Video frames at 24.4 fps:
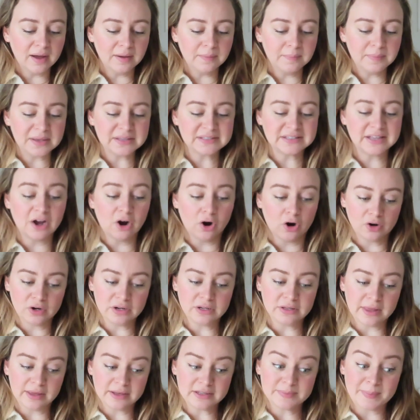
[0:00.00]
because I
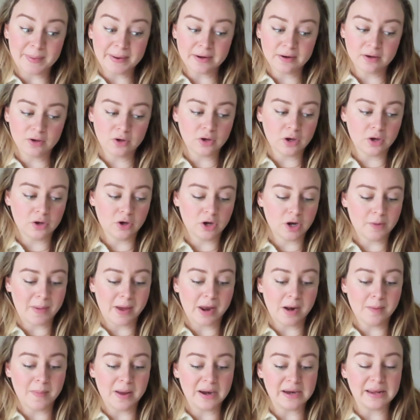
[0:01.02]
already like spent a good
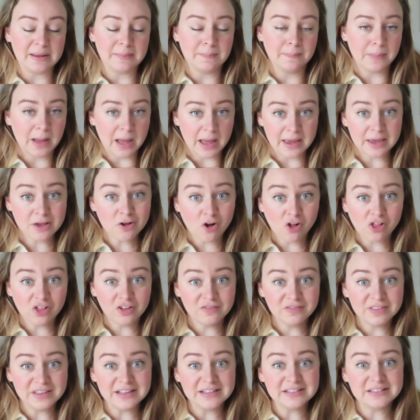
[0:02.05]
amount of money buying all
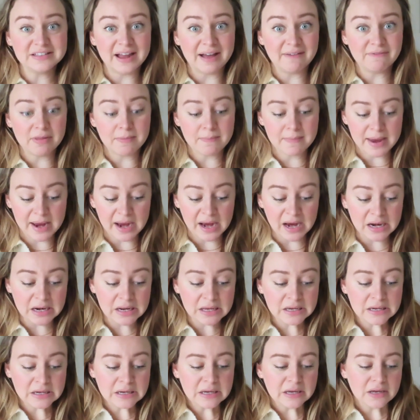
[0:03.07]
of these to have them
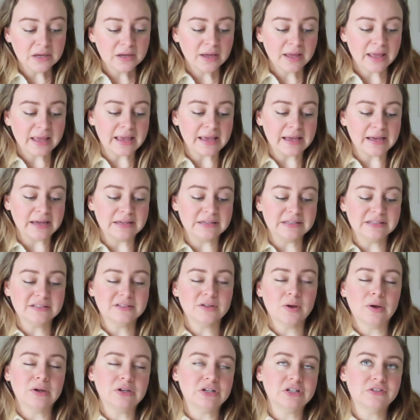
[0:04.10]
made, and
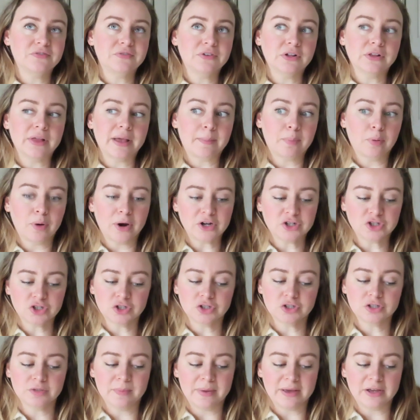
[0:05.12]
so I just feel like
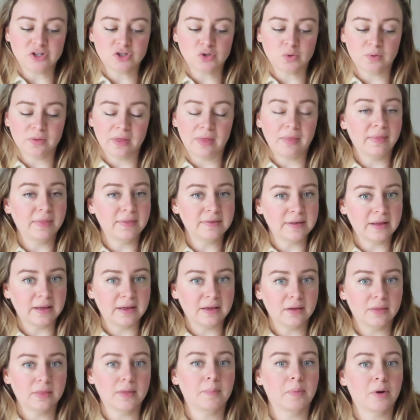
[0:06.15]
pressure to make sure that it's
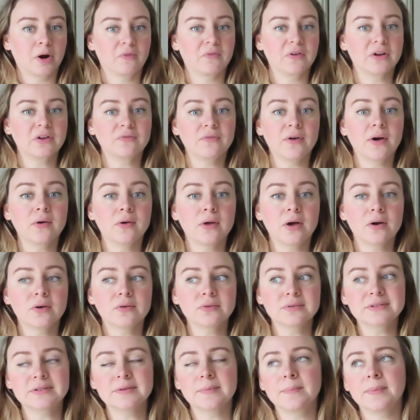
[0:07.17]
like the perfect
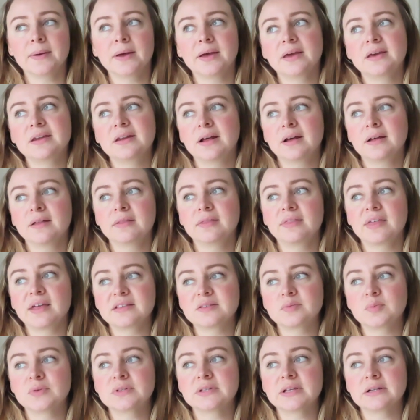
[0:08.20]
photos. But
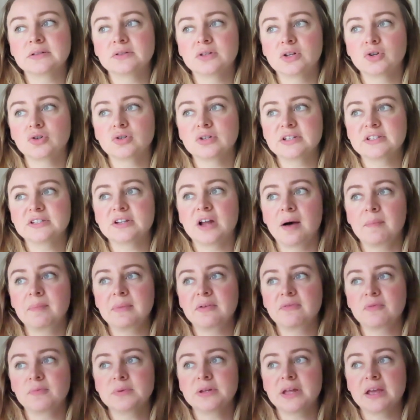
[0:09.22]
that's what's like literally stopped
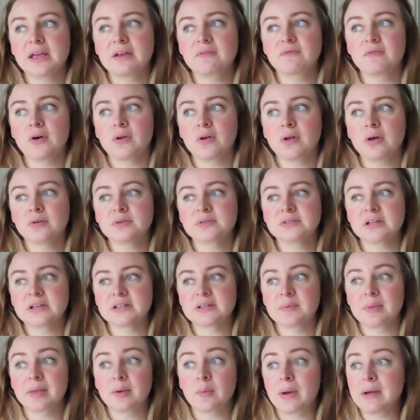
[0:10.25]
me from taking photos,
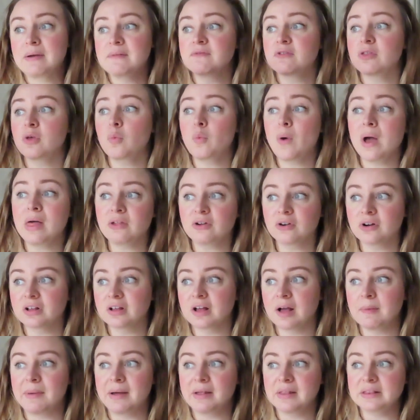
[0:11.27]
because I'm like waiting for the weather to
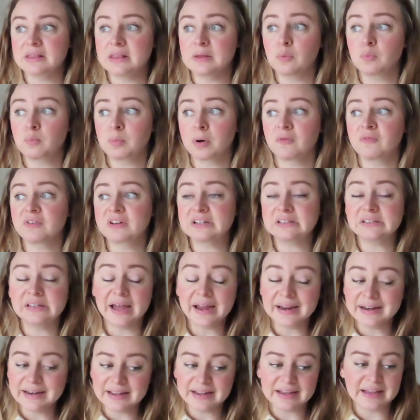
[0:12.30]
come out, like the perfect
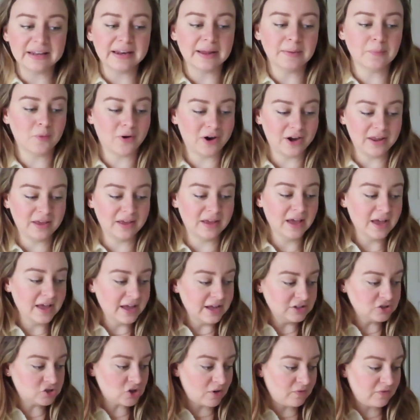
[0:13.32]
lighting, and I'm waiting
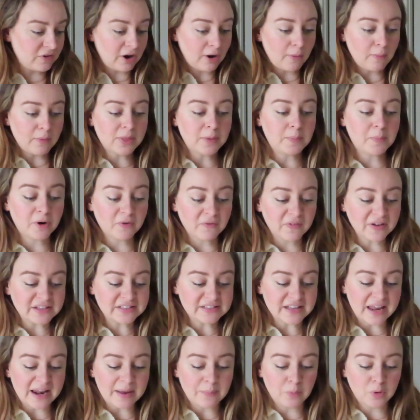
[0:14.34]
to figure out what the perfect
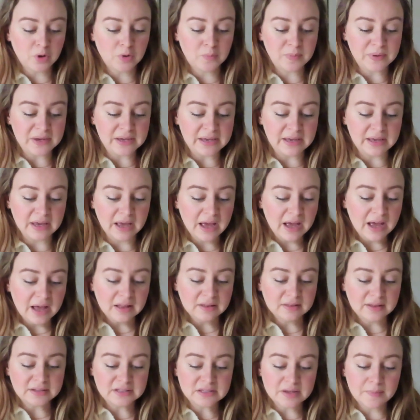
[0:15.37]
setup would be,
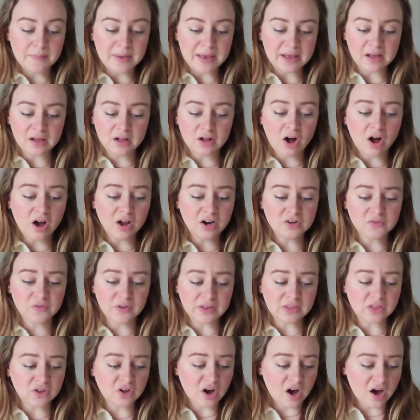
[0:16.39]
like to make a cottage, for
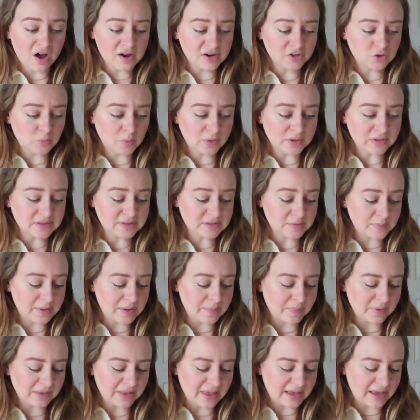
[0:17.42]
like the cottage ones to
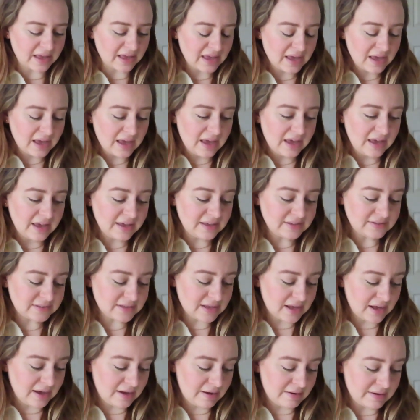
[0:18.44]
be. But like, it's
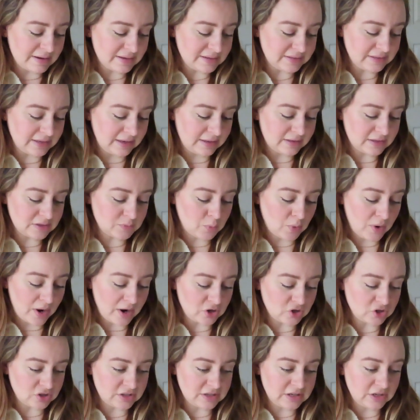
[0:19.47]
honestly at this point
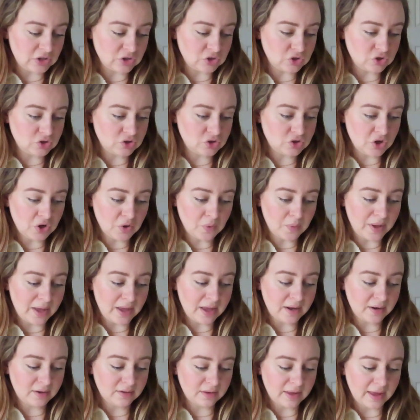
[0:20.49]
I just need to do
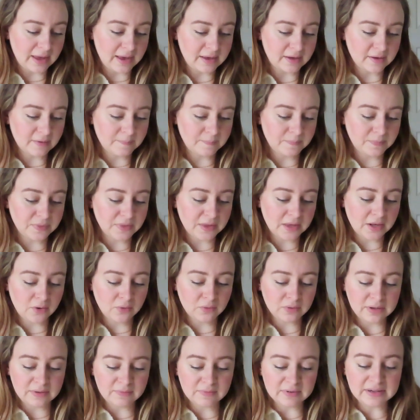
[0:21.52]
it. Like, they
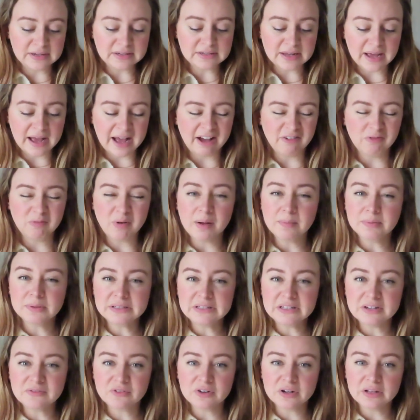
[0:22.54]
don't even need to have
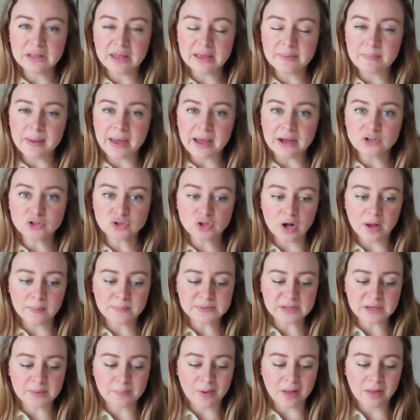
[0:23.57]
probably different like
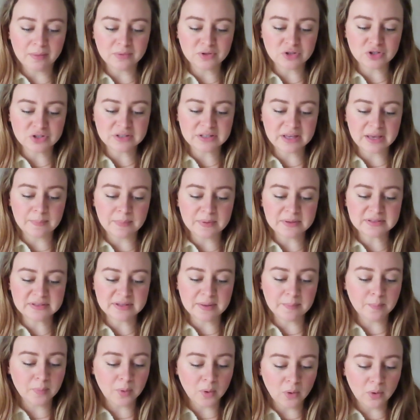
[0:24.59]
backdrops, like probably just keep it
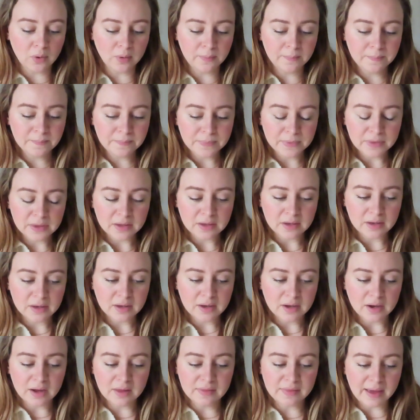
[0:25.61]
simple,
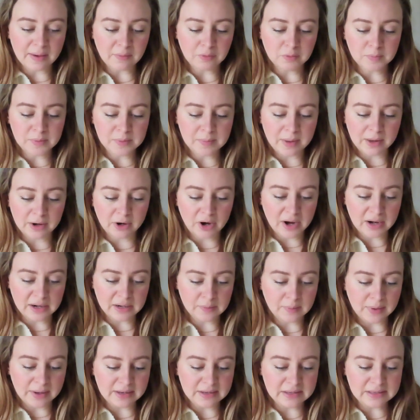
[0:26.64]
and that would be better
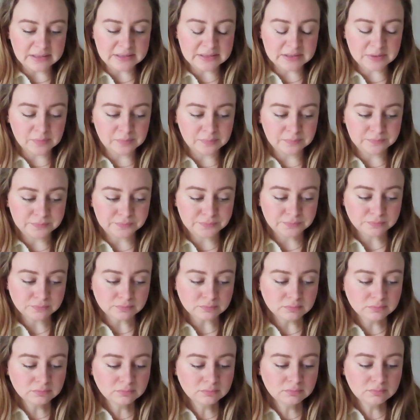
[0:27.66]
anyways.
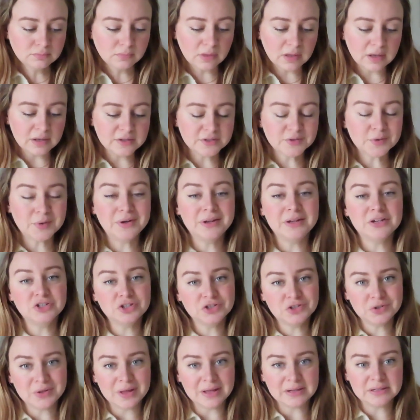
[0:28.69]
So I need to
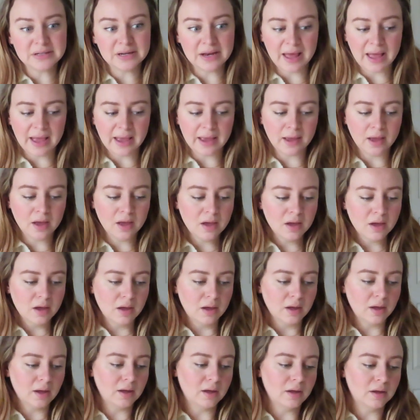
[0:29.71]
just do that today.
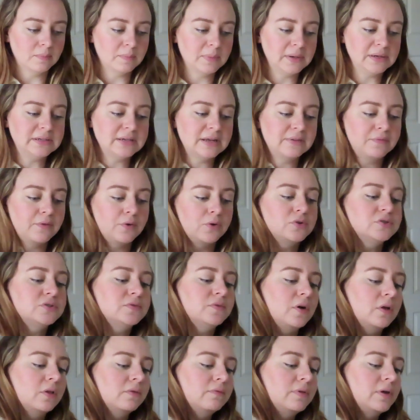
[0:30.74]
I need to take photos
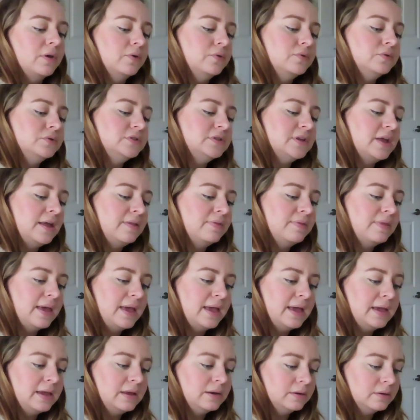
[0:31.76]
of all of those, and
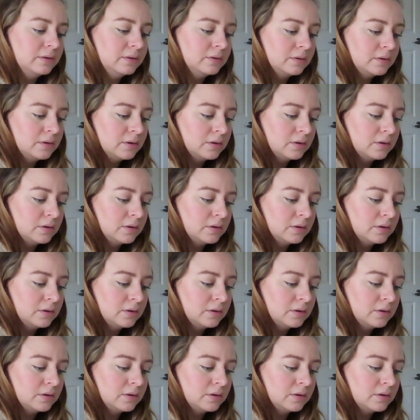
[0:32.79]
then